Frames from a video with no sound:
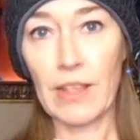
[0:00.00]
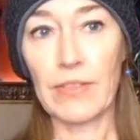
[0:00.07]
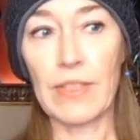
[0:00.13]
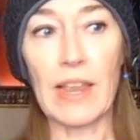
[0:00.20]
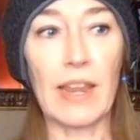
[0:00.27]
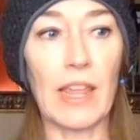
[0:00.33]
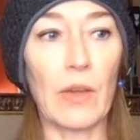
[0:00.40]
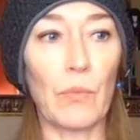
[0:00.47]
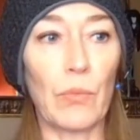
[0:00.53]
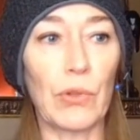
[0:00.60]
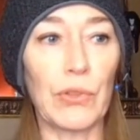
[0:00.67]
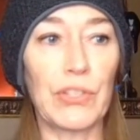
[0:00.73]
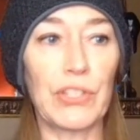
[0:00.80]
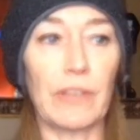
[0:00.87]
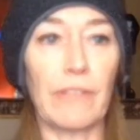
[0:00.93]
then it
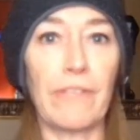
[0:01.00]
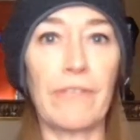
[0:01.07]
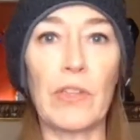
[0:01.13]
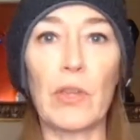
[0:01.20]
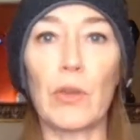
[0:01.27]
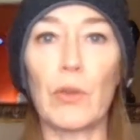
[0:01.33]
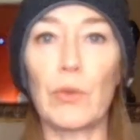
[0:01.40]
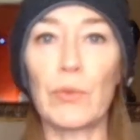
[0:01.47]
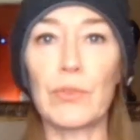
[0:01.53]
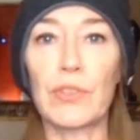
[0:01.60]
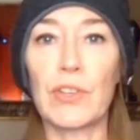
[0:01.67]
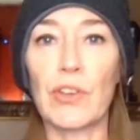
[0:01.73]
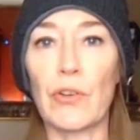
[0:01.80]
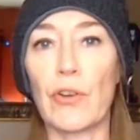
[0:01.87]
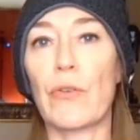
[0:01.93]
will
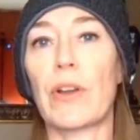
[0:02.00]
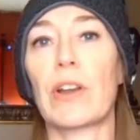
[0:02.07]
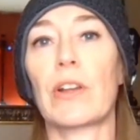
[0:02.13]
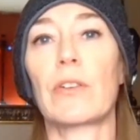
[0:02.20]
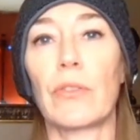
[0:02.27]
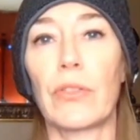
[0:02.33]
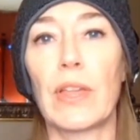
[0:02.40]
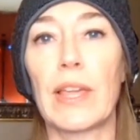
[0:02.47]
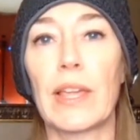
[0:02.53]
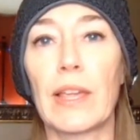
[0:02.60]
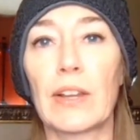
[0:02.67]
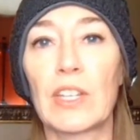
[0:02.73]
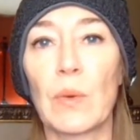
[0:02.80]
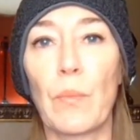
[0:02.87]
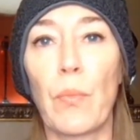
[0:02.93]
diffuse your critical
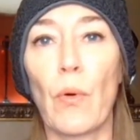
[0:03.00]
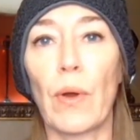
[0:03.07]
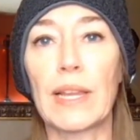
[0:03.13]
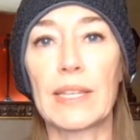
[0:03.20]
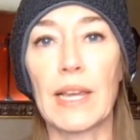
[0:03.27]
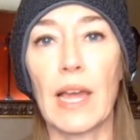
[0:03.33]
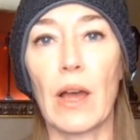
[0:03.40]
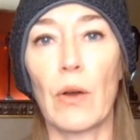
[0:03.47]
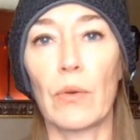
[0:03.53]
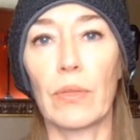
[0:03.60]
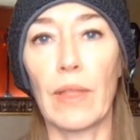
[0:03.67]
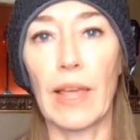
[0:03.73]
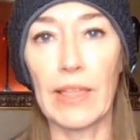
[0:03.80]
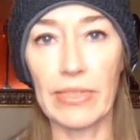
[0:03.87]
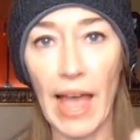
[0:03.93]
thinking to point out
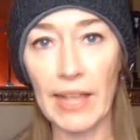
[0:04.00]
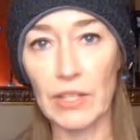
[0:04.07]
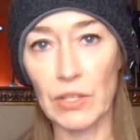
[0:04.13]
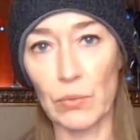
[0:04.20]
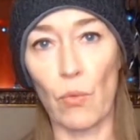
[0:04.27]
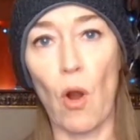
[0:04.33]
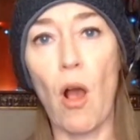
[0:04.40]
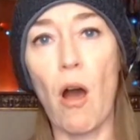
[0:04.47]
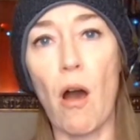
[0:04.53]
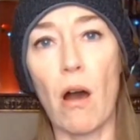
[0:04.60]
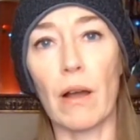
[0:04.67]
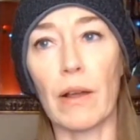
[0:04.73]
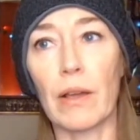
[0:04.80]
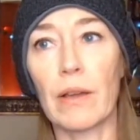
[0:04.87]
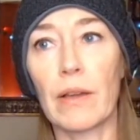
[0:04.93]
like, that's
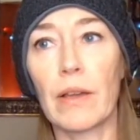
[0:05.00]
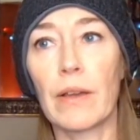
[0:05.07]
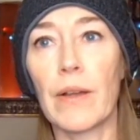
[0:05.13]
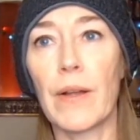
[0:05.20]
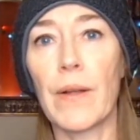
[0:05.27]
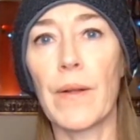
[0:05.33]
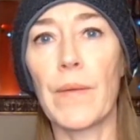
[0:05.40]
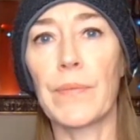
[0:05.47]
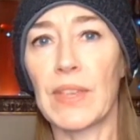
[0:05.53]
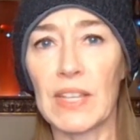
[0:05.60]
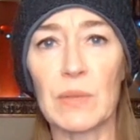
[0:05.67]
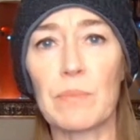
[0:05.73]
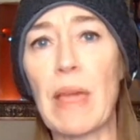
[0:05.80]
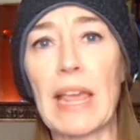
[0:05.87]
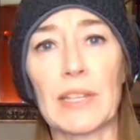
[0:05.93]
wrong.
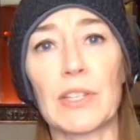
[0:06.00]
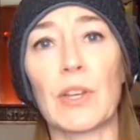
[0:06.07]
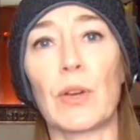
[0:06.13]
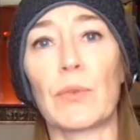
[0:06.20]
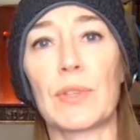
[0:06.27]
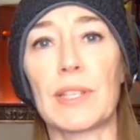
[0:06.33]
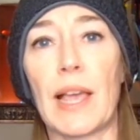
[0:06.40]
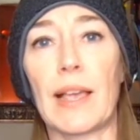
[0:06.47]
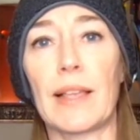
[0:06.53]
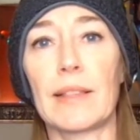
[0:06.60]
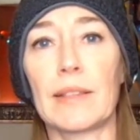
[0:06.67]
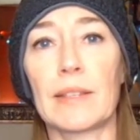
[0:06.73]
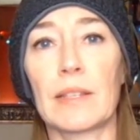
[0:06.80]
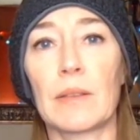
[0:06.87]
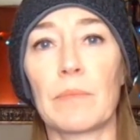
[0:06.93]
This makes no
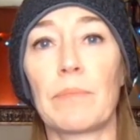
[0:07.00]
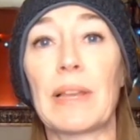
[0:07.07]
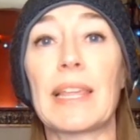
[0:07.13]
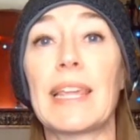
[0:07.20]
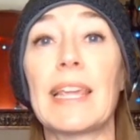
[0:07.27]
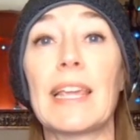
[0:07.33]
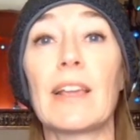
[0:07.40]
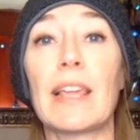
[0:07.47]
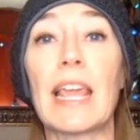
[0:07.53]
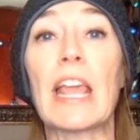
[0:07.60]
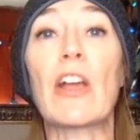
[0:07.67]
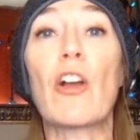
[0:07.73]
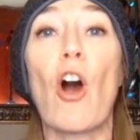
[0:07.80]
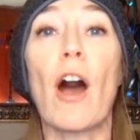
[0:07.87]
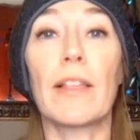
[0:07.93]
sense, but he
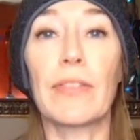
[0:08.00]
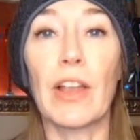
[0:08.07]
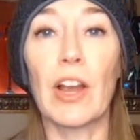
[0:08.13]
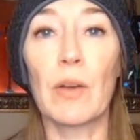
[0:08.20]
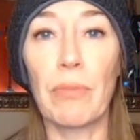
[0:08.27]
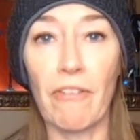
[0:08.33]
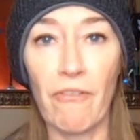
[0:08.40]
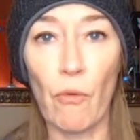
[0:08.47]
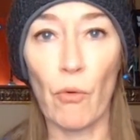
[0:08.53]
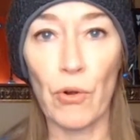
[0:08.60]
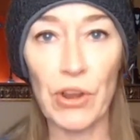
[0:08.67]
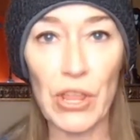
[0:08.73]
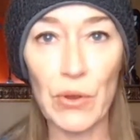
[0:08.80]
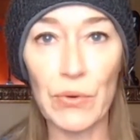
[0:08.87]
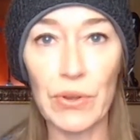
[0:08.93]
got there before
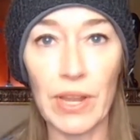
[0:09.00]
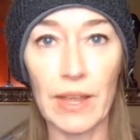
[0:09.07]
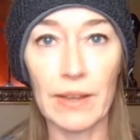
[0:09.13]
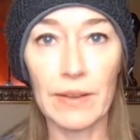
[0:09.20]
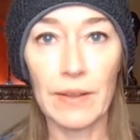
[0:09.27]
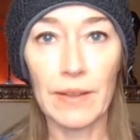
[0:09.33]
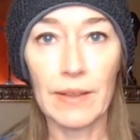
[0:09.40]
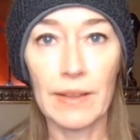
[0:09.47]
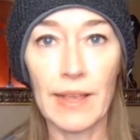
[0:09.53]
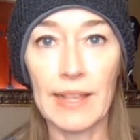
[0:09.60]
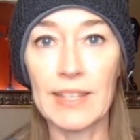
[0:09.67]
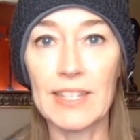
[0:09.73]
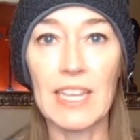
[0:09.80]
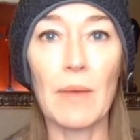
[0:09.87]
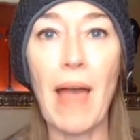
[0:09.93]
you did.
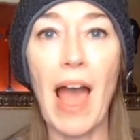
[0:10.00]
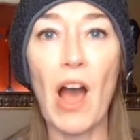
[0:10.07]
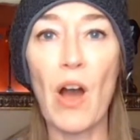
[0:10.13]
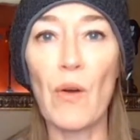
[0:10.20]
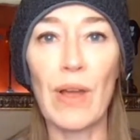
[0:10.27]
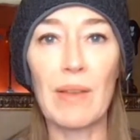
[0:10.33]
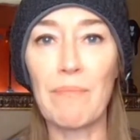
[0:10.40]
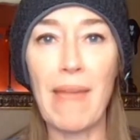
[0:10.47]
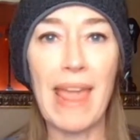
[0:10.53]
And somehow it